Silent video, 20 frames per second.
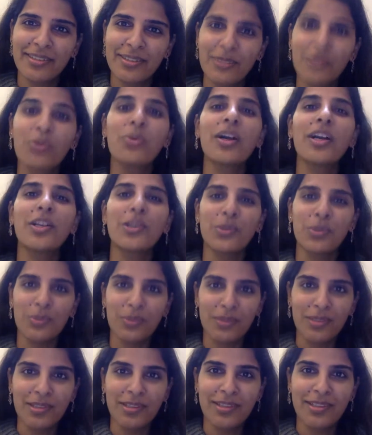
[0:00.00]
Who are you?
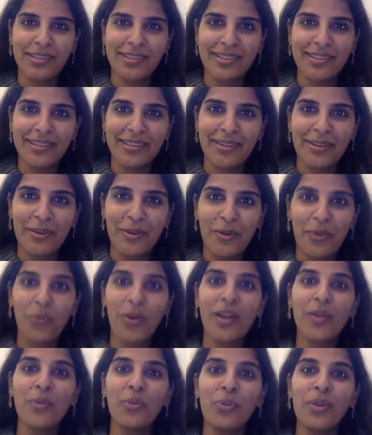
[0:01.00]

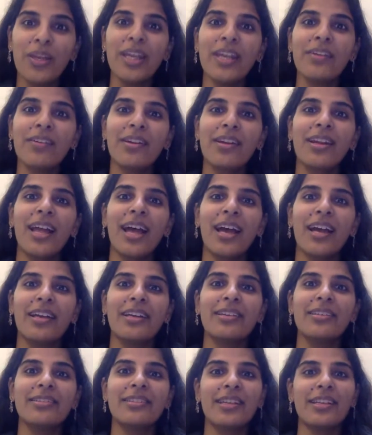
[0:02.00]
When we
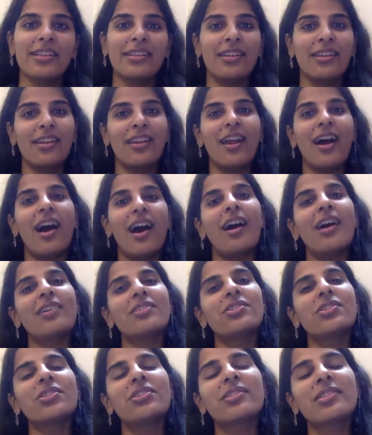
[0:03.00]
realize that in the
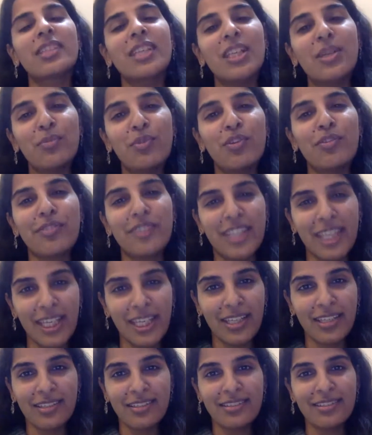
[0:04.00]
larger scheme of
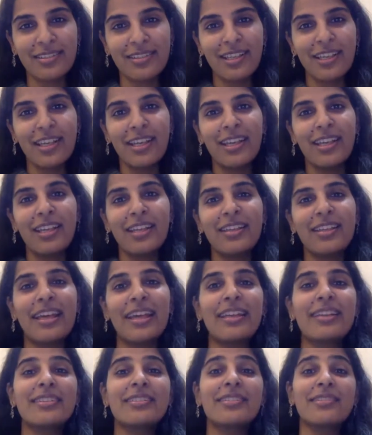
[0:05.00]
things,
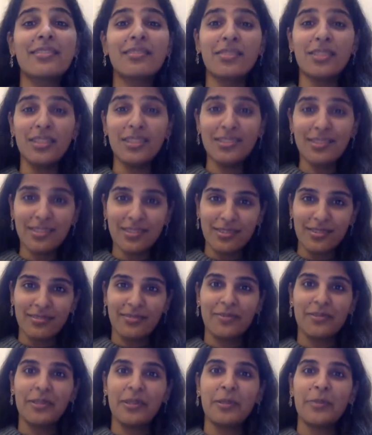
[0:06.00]
there is a reason
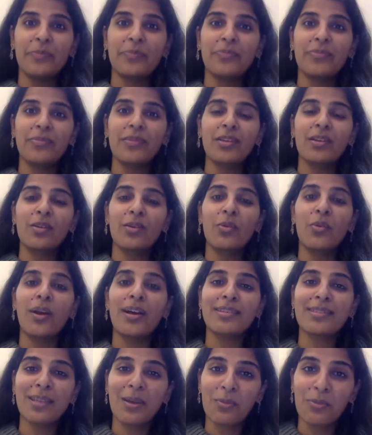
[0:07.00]

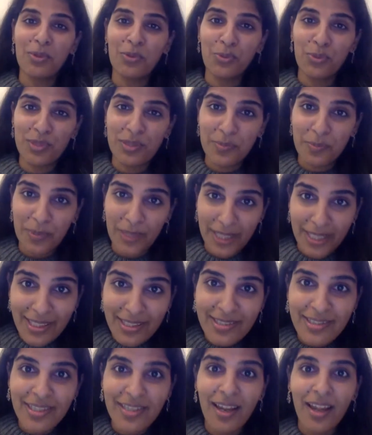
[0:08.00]
why someone was
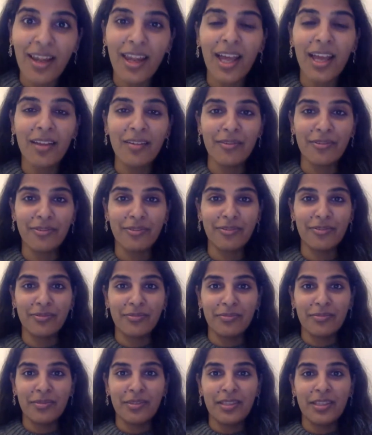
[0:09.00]
placed in our life.
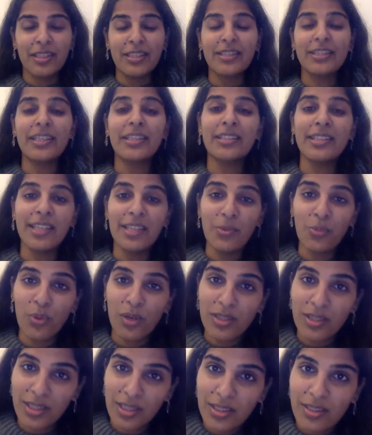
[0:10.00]
They did
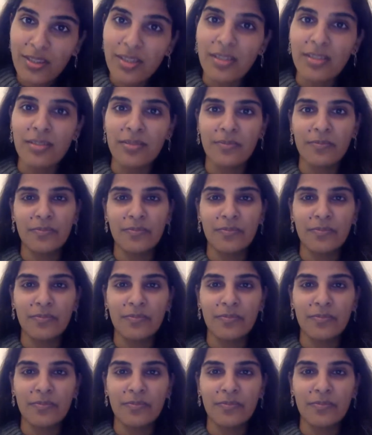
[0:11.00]
what they did.